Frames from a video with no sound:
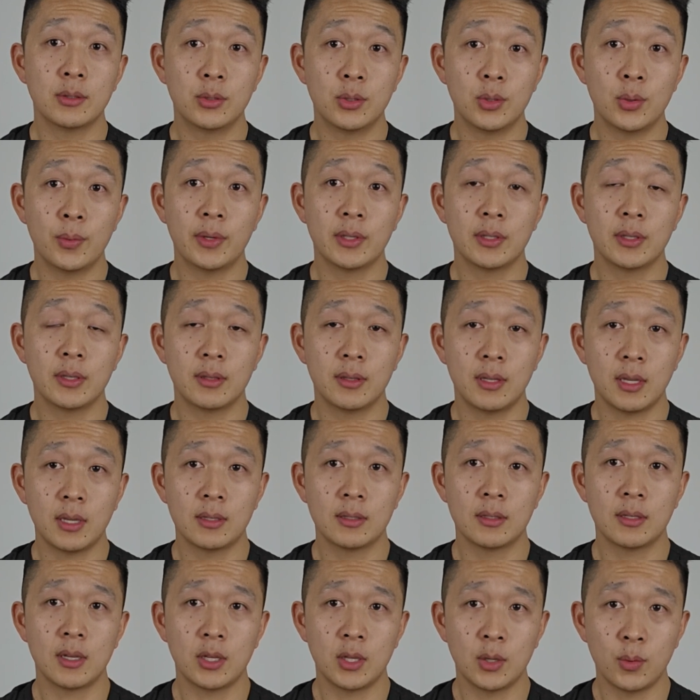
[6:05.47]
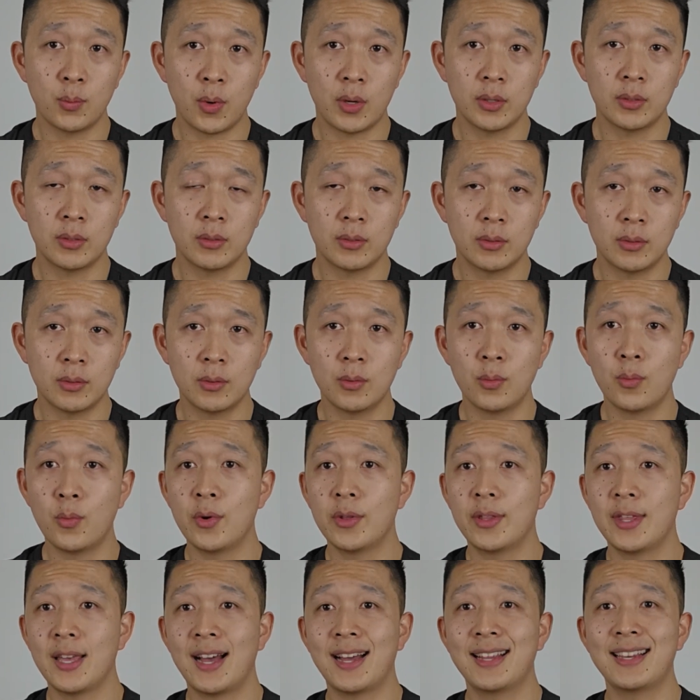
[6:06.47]
to doing the things that you want to do
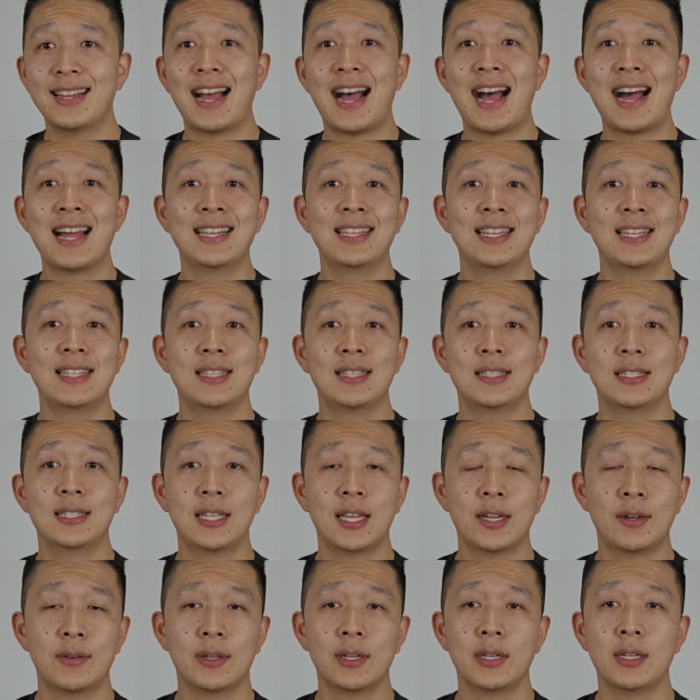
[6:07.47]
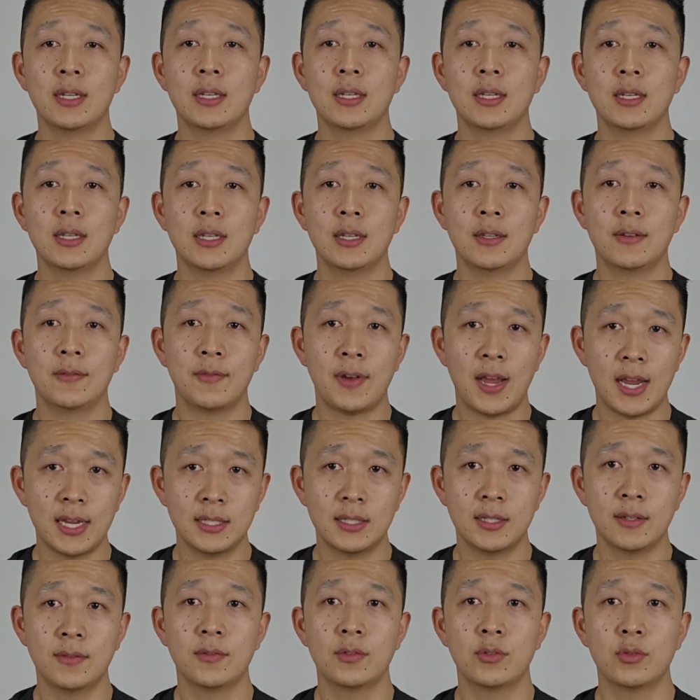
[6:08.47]
without unnecessary
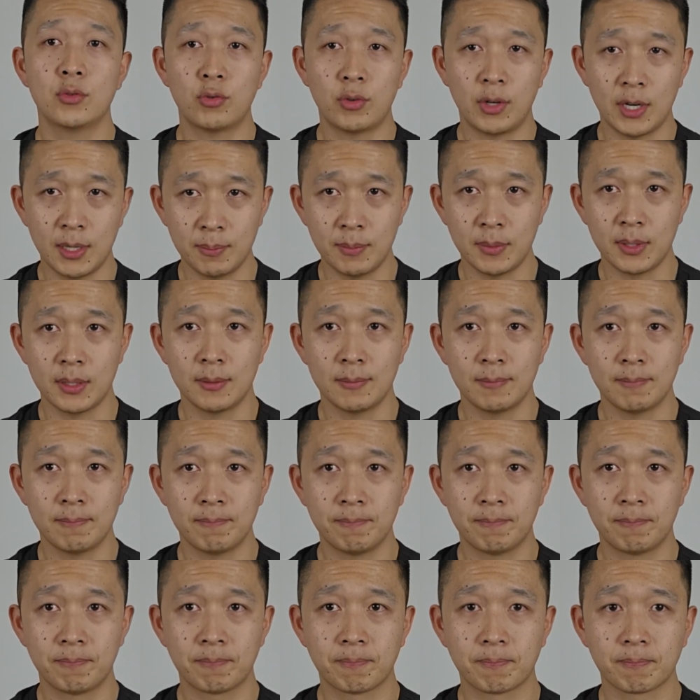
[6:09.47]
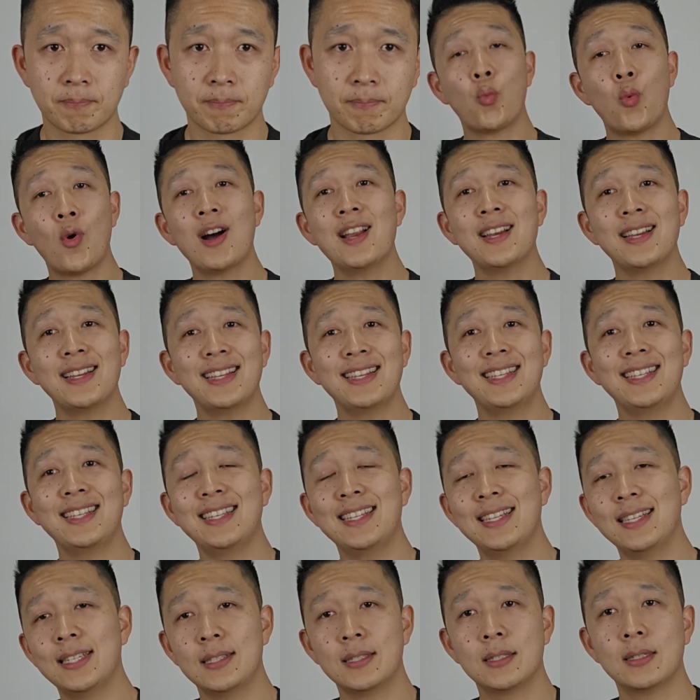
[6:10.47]
invasive treatment. But what
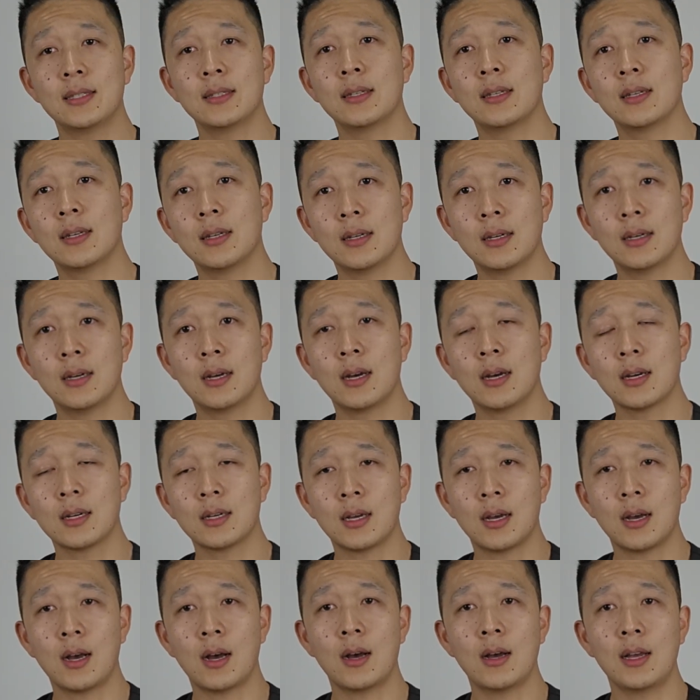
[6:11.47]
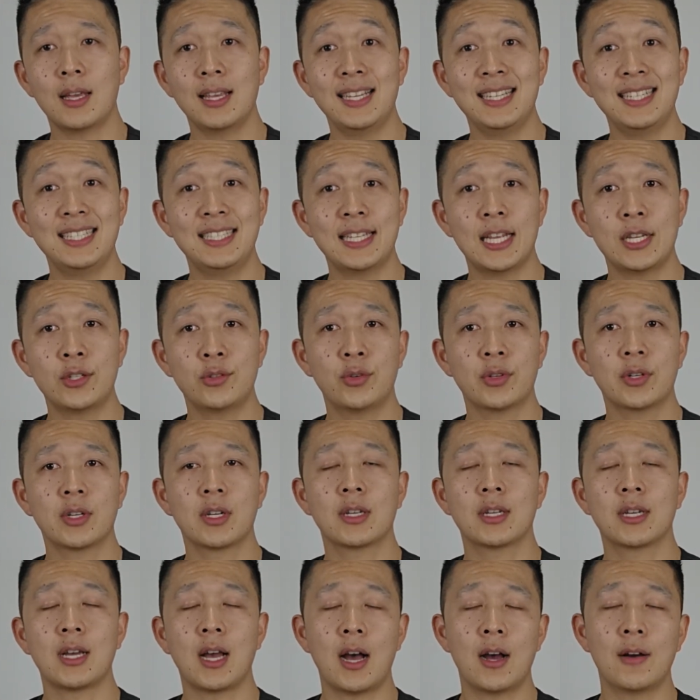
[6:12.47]
is a
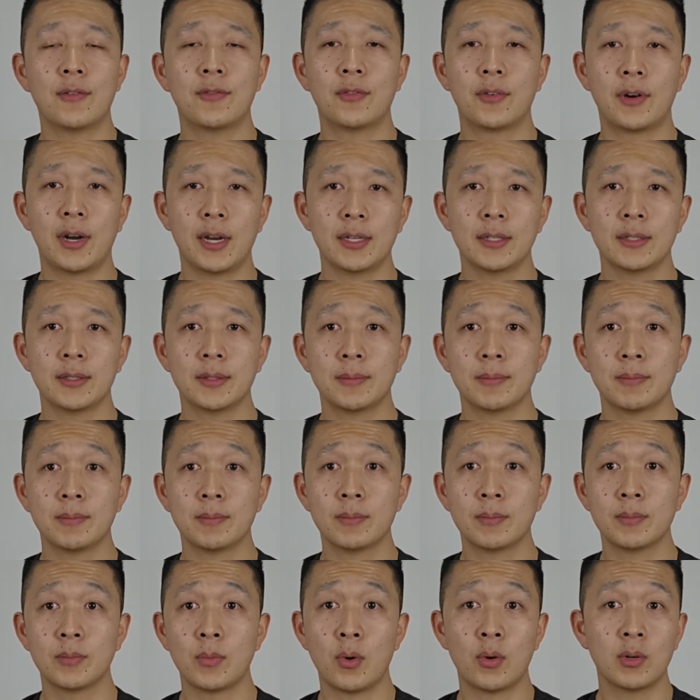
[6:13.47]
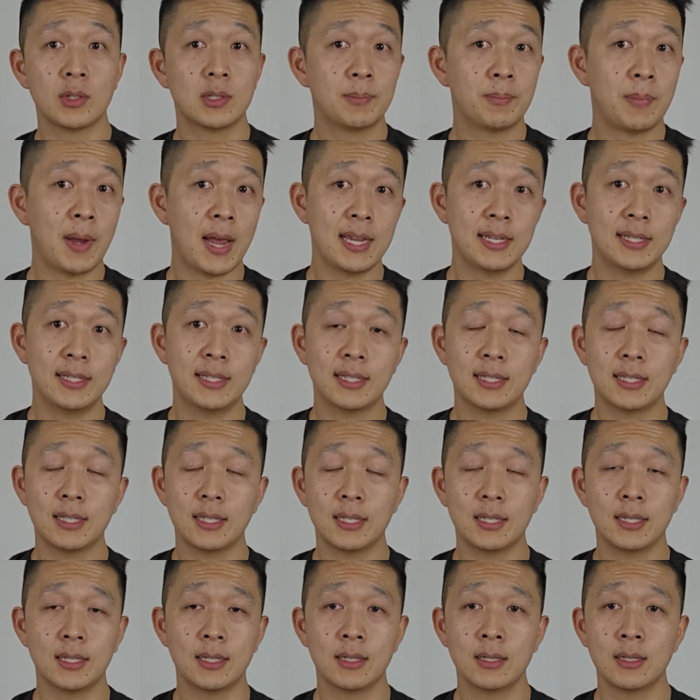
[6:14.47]
eccentric calf raise? Well, it's
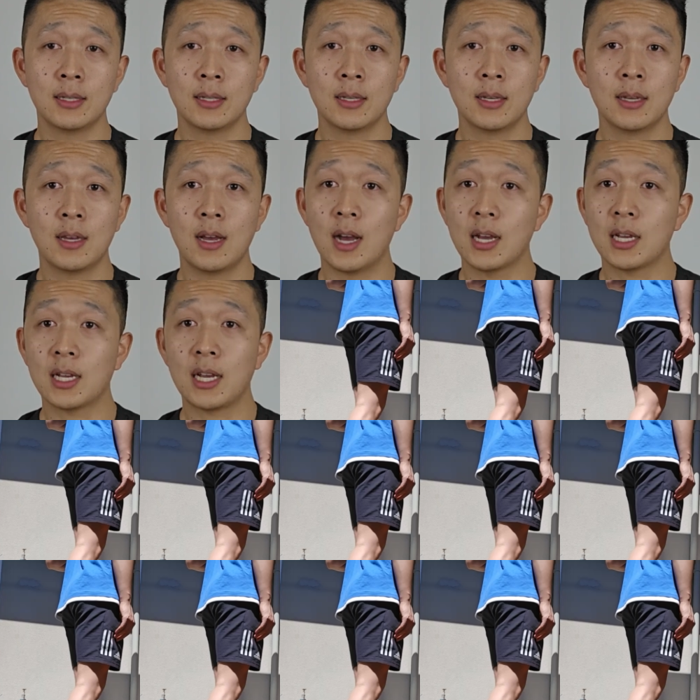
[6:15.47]
basically a